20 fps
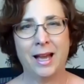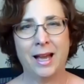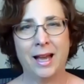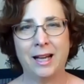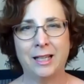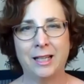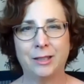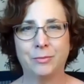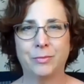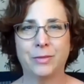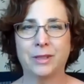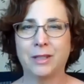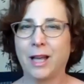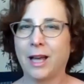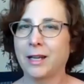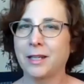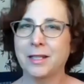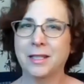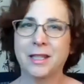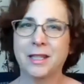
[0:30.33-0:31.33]
A
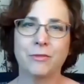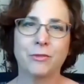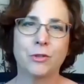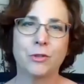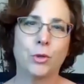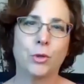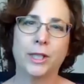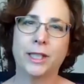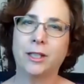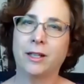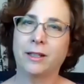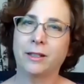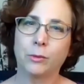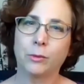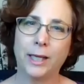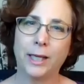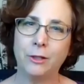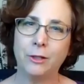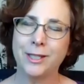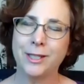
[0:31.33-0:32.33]
lot of stuff going on
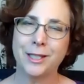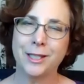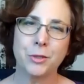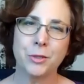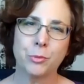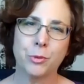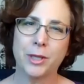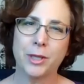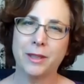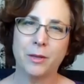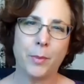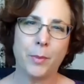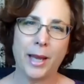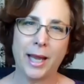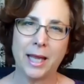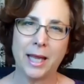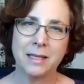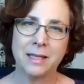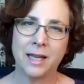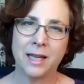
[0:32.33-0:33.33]
around us with the
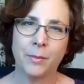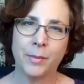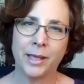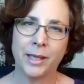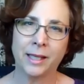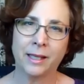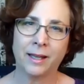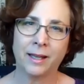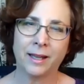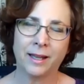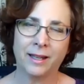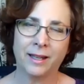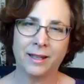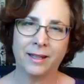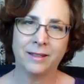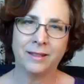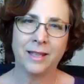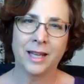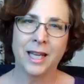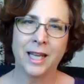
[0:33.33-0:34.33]
pandemic.
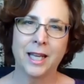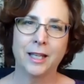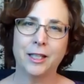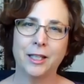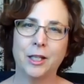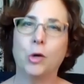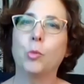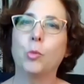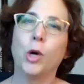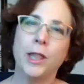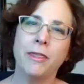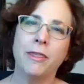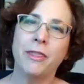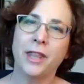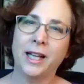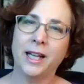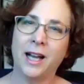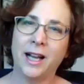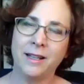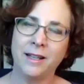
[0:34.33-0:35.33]
And, one
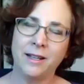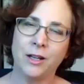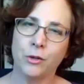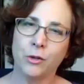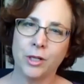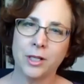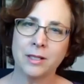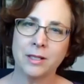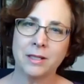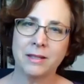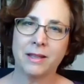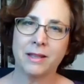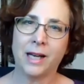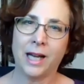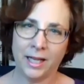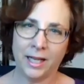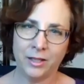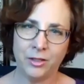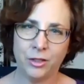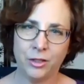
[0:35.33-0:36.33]
thing I noticed that
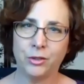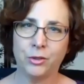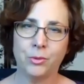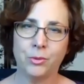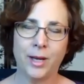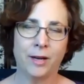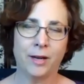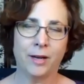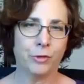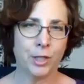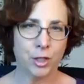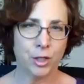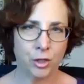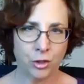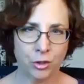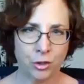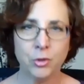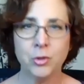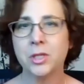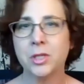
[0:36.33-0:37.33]
I do every
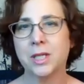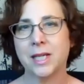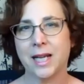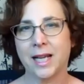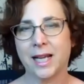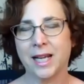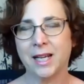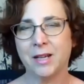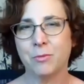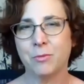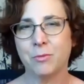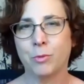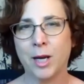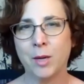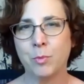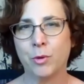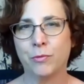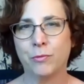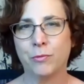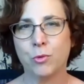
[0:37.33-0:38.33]
Tuesday,
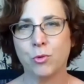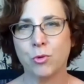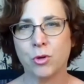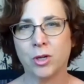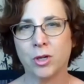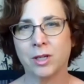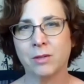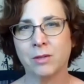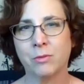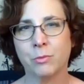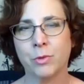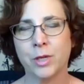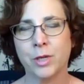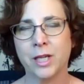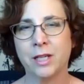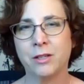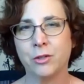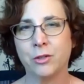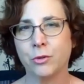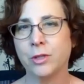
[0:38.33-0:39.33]
right before
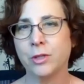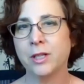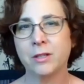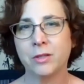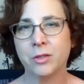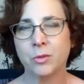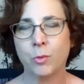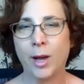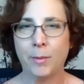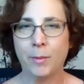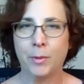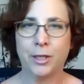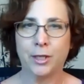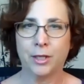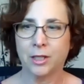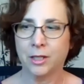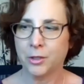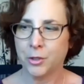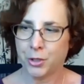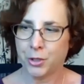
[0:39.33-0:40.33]
we do these
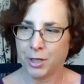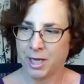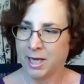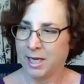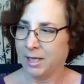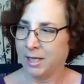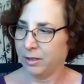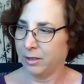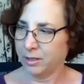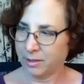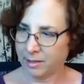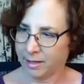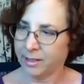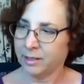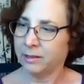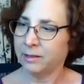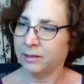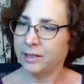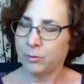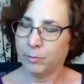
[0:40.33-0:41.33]
webinars, is I
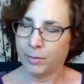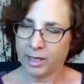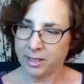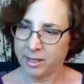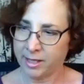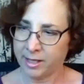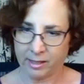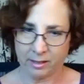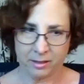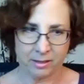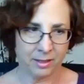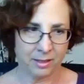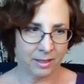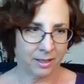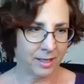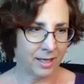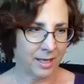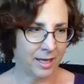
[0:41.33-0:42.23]
clean my desk